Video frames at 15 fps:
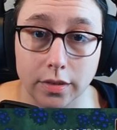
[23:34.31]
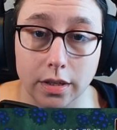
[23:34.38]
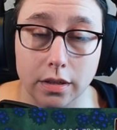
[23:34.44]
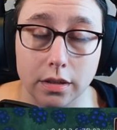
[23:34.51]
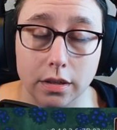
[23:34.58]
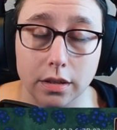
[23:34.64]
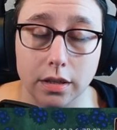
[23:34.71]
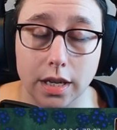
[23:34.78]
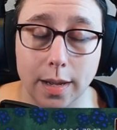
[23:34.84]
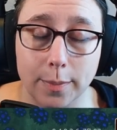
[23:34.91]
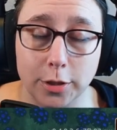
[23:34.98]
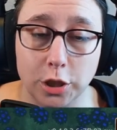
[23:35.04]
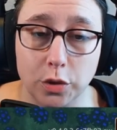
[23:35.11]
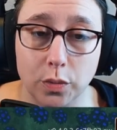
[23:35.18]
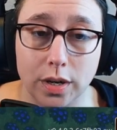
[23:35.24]
How
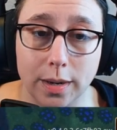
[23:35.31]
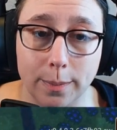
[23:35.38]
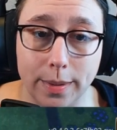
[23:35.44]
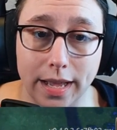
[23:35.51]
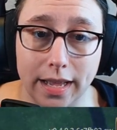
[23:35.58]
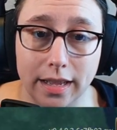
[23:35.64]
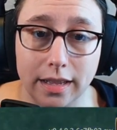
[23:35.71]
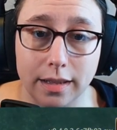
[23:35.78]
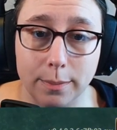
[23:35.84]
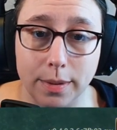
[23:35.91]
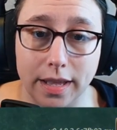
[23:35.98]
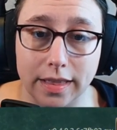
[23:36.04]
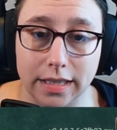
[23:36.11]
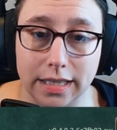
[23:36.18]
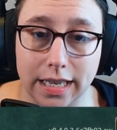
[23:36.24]
much you want to bet
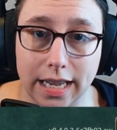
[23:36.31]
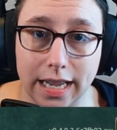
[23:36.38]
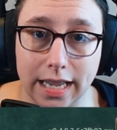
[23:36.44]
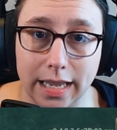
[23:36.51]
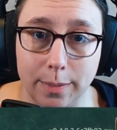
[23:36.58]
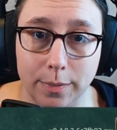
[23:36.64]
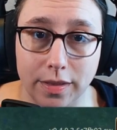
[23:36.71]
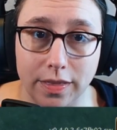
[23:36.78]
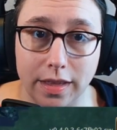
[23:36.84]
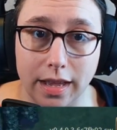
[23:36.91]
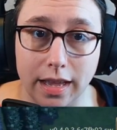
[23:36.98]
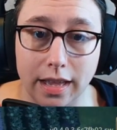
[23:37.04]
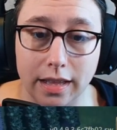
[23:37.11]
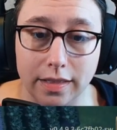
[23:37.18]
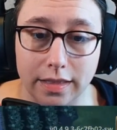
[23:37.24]
by the time
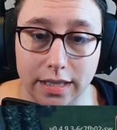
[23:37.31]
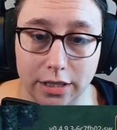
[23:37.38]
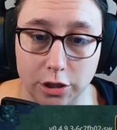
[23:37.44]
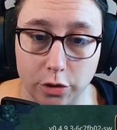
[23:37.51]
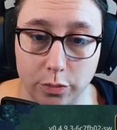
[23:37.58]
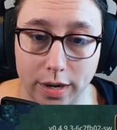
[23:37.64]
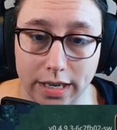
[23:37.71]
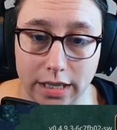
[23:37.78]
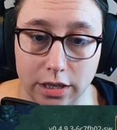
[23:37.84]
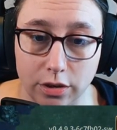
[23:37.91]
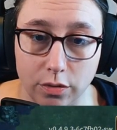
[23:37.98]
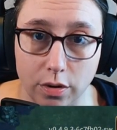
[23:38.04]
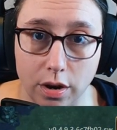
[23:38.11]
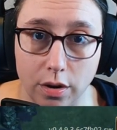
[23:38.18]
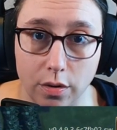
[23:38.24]
that these are ready to
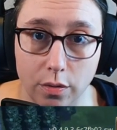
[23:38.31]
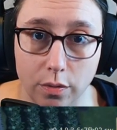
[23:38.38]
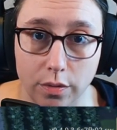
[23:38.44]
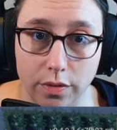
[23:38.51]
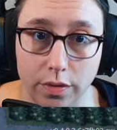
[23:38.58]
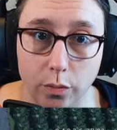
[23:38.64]
grow,